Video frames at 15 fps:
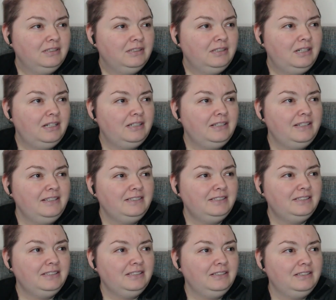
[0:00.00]
Are they
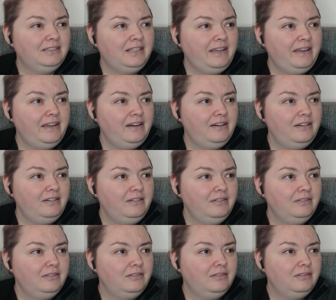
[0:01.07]
still there?
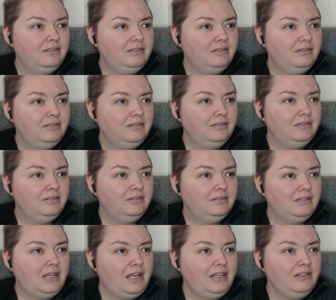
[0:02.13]

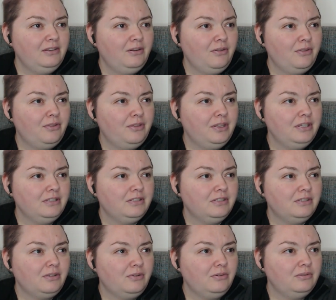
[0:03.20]
I don't think
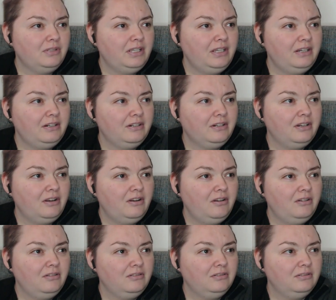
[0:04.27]
so, they are
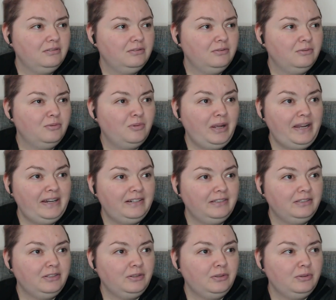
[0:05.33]
gone. Where
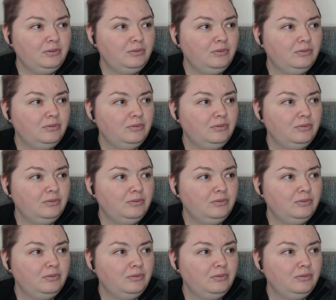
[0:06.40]
though?